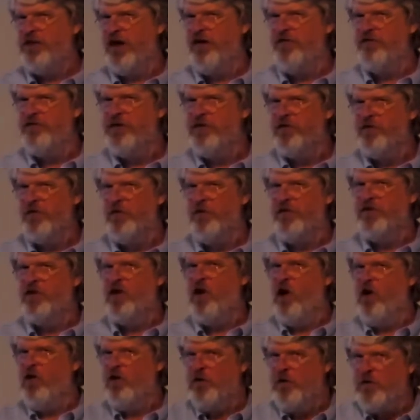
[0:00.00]
have different
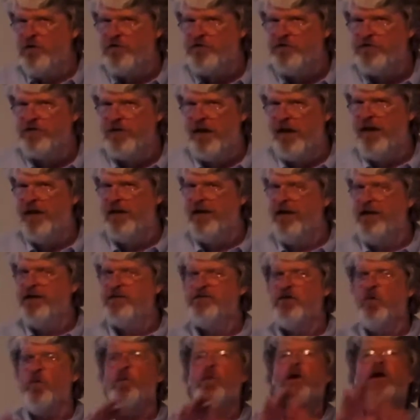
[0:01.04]
colors. And, and
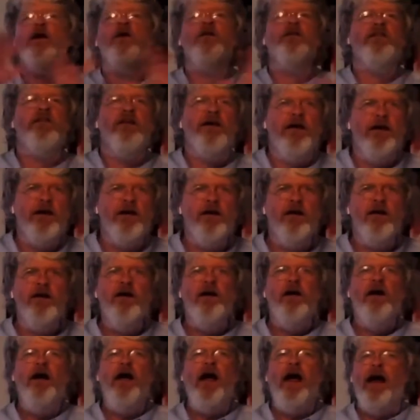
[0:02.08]
it's a weird thing.
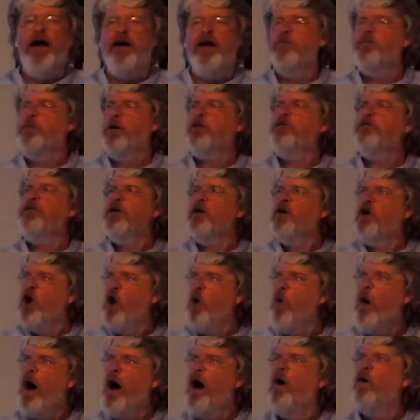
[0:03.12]
And but if you
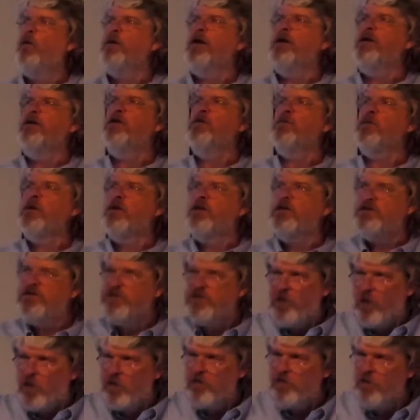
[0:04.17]
go out and you really
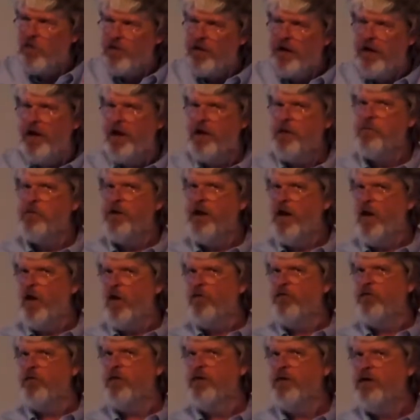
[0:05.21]
start looking at them
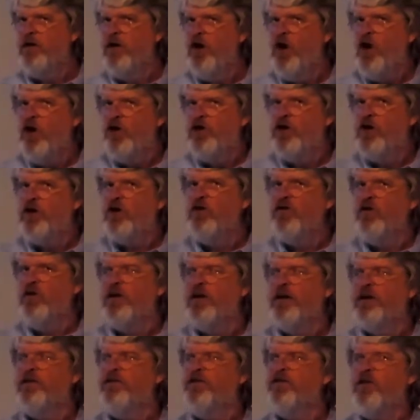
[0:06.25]
carefully, you can look
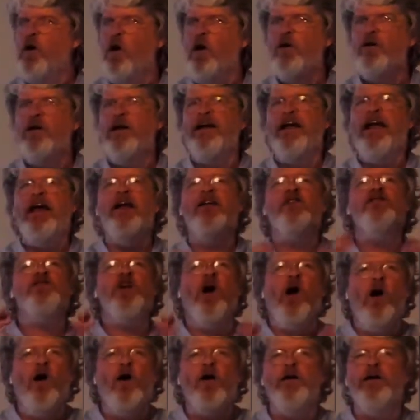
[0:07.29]
at a star like
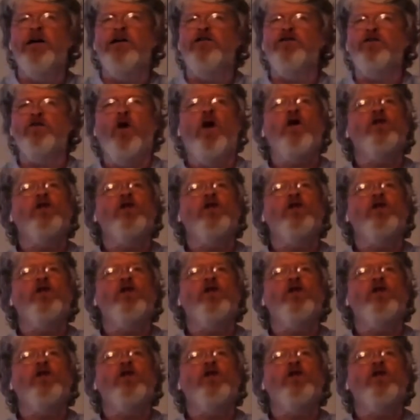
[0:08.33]
Antares or